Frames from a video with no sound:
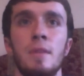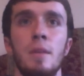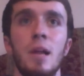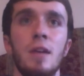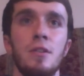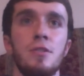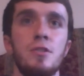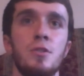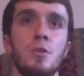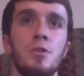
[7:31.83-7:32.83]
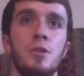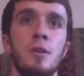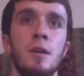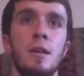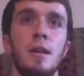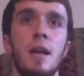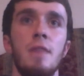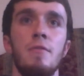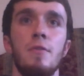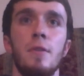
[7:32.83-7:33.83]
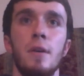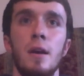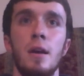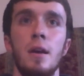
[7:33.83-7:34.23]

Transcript: Blackluster Soldier, Envoy.